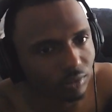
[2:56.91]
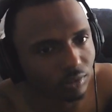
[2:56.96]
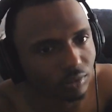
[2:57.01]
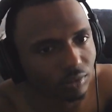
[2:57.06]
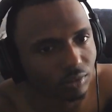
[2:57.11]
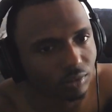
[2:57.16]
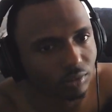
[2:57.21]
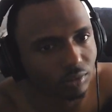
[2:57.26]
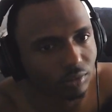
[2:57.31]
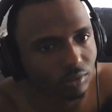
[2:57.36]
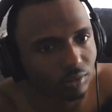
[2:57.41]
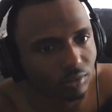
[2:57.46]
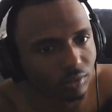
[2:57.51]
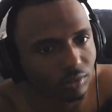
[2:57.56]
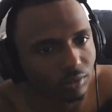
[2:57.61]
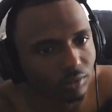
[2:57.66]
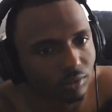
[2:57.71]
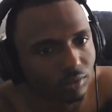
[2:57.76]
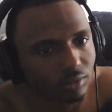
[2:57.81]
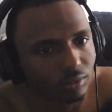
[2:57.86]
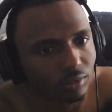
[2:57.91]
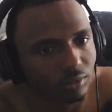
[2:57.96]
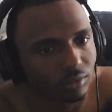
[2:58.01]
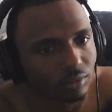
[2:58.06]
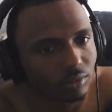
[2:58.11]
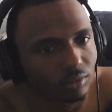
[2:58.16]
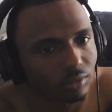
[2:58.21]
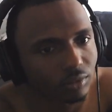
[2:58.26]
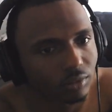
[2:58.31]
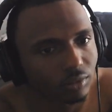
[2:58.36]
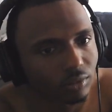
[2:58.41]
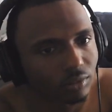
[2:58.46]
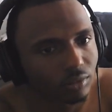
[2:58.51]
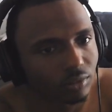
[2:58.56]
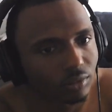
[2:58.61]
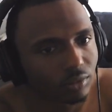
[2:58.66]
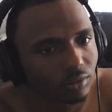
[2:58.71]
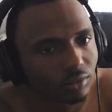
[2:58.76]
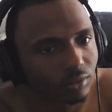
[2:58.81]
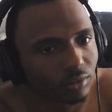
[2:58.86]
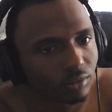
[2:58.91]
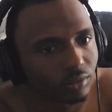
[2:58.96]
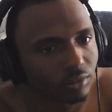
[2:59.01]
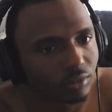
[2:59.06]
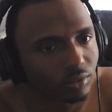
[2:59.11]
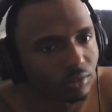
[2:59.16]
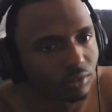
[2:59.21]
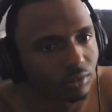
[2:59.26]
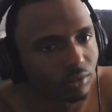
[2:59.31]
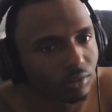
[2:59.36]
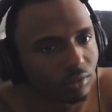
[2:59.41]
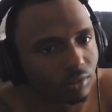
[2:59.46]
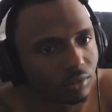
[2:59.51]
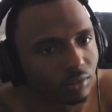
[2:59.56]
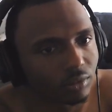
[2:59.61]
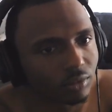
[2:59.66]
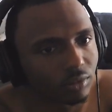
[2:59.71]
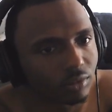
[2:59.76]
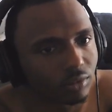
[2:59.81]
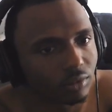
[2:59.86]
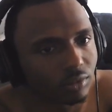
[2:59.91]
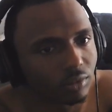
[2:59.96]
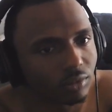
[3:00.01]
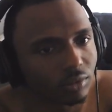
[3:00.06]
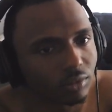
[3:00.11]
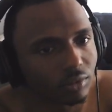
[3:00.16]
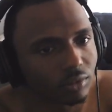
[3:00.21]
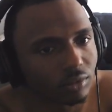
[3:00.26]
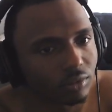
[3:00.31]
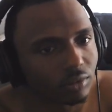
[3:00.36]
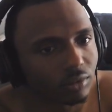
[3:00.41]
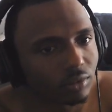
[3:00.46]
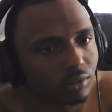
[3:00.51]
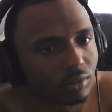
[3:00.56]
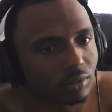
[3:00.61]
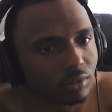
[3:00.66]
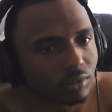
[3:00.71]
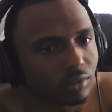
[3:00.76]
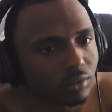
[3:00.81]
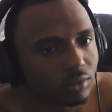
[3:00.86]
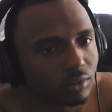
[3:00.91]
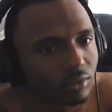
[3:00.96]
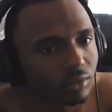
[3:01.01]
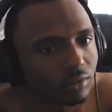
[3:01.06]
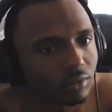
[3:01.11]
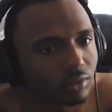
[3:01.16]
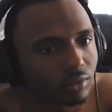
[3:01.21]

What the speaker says: The person shown says nothing.